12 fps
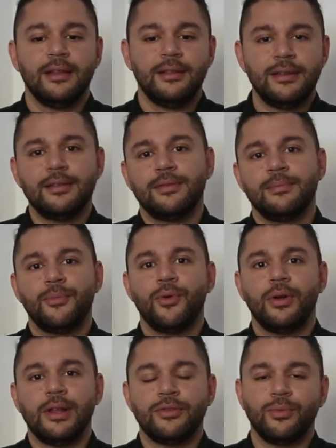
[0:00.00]
this is
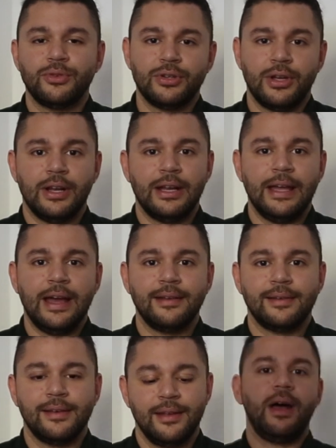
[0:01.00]
more or less what you're gonna
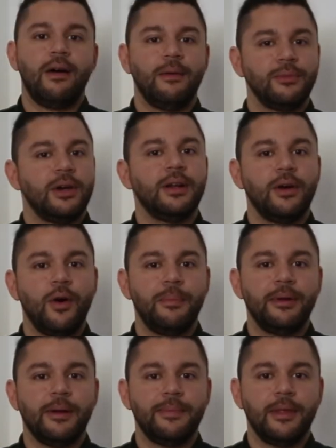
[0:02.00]
get. Now I'm gonna
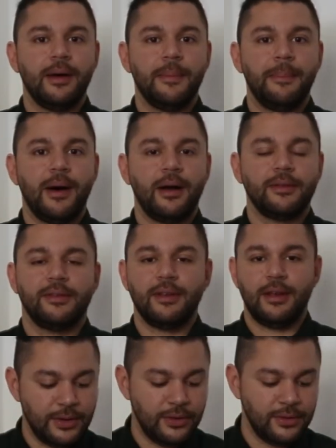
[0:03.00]
open up the box
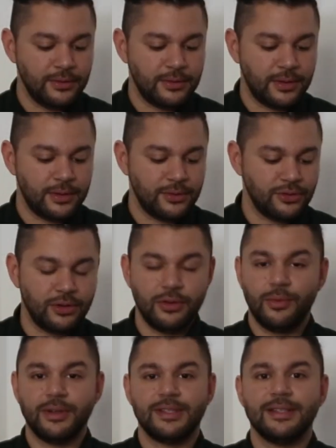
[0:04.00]
and show
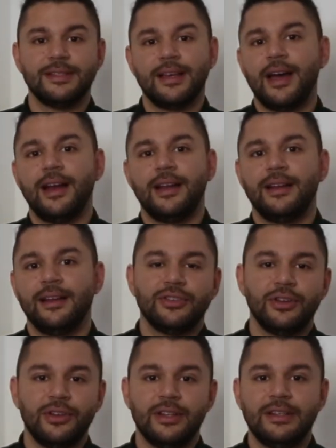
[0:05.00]
you what's inside and
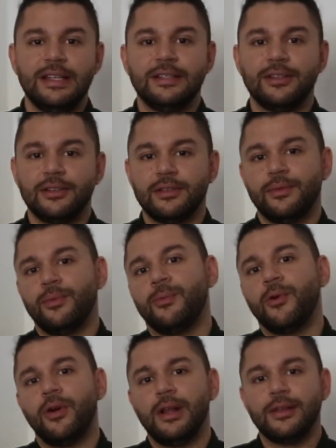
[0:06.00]
show you the details of
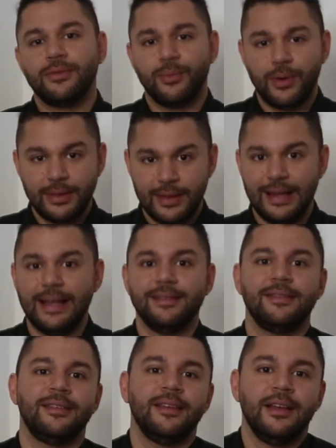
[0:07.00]
more or less what the
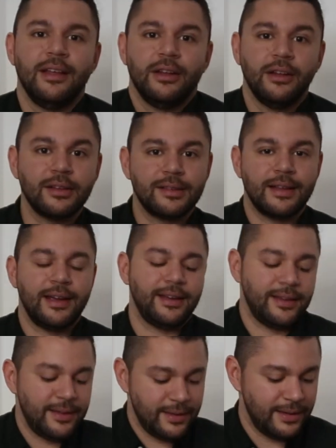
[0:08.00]
lens looks
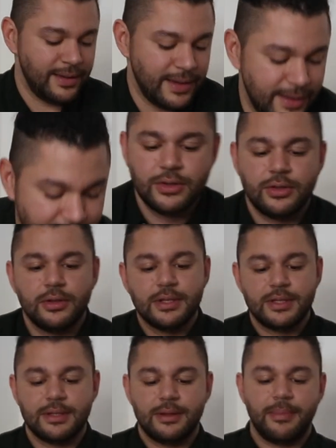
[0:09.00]
like. So
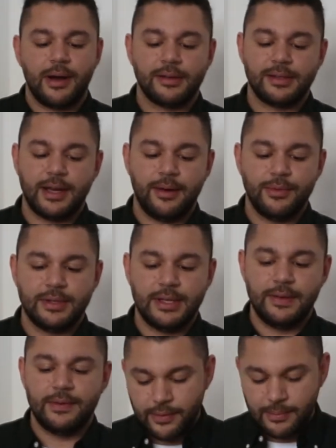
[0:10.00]
this is the box I
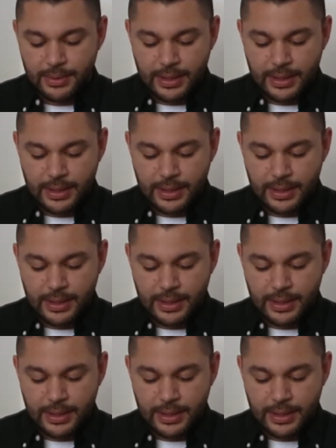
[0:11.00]
received from